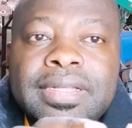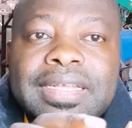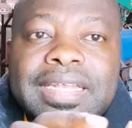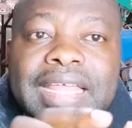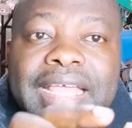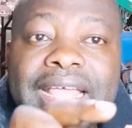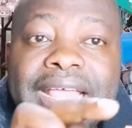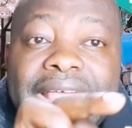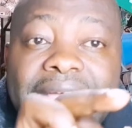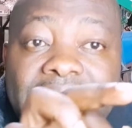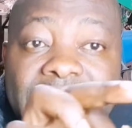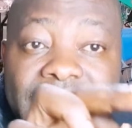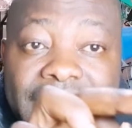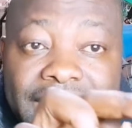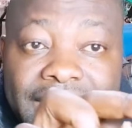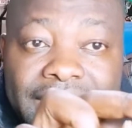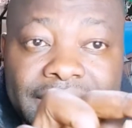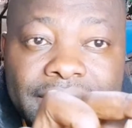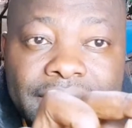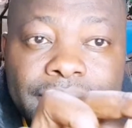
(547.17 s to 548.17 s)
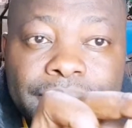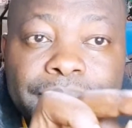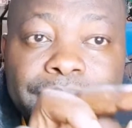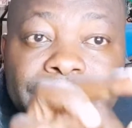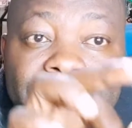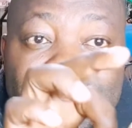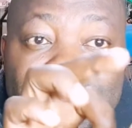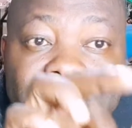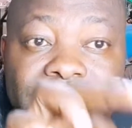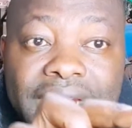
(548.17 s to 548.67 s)
the current
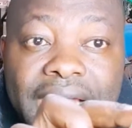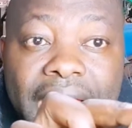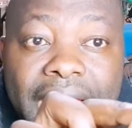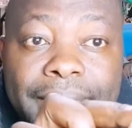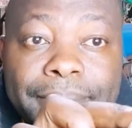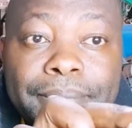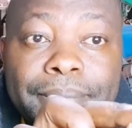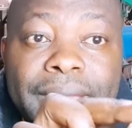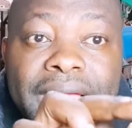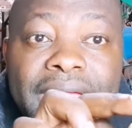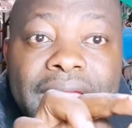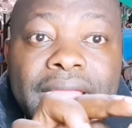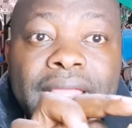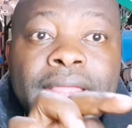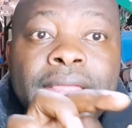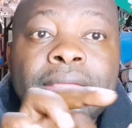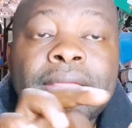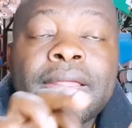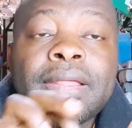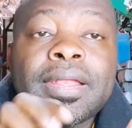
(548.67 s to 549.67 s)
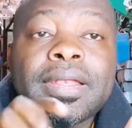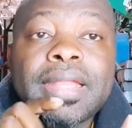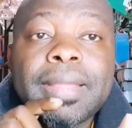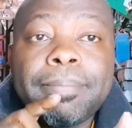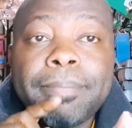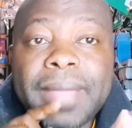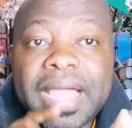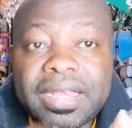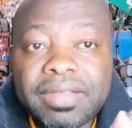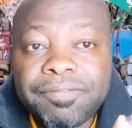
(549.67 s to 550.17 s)
prescribed by the
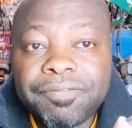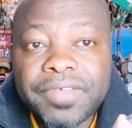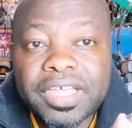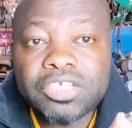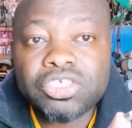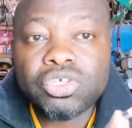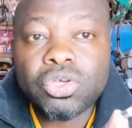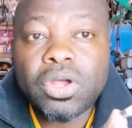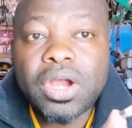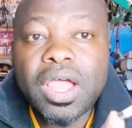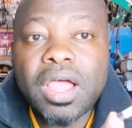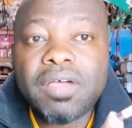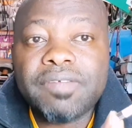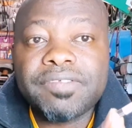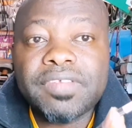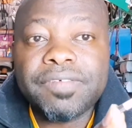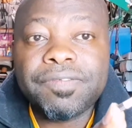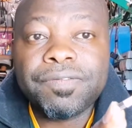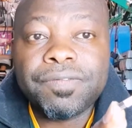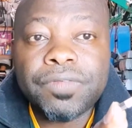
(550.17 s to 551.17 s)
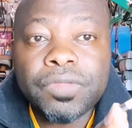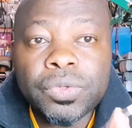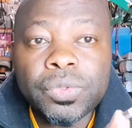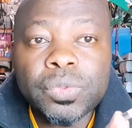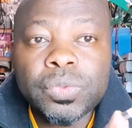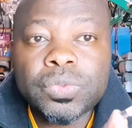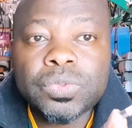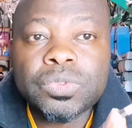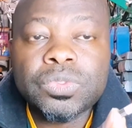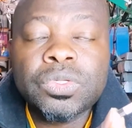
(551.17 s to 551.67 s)
manufacturer of the
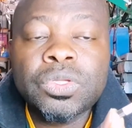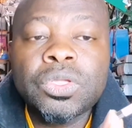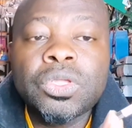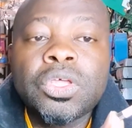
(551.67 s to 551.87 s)
fuse,